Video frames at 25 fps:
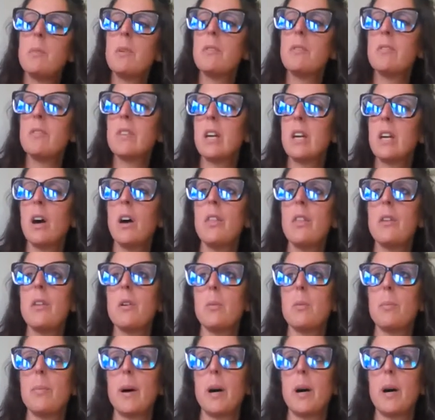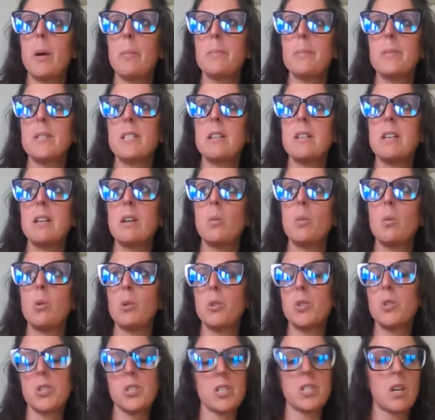of the other pups, it will
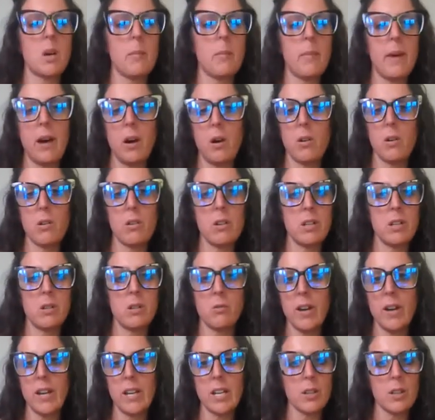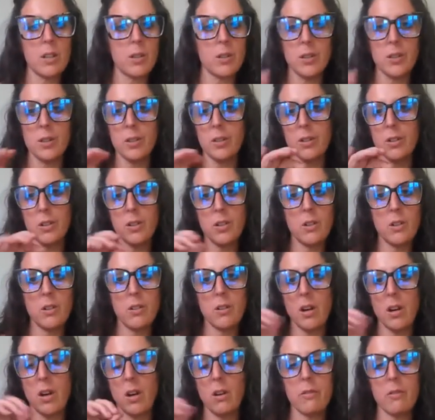just come out in regular
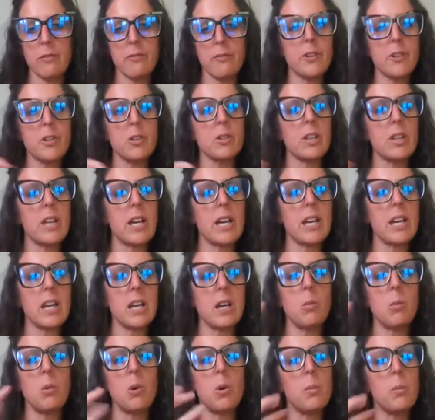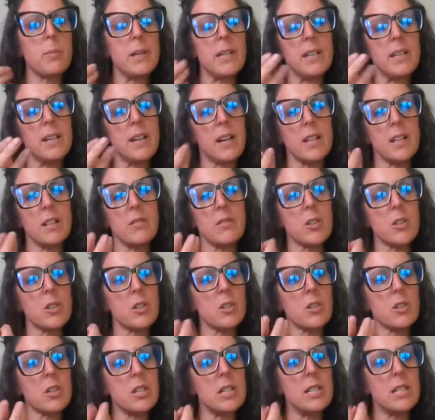fur-like. It won't be kind of
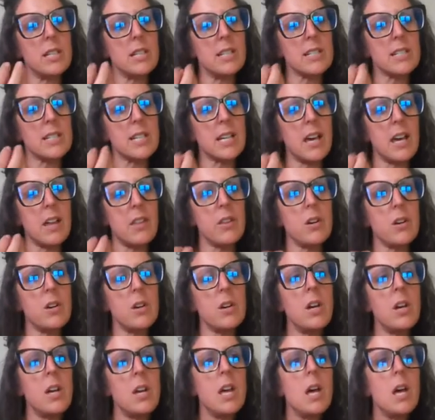curried and together.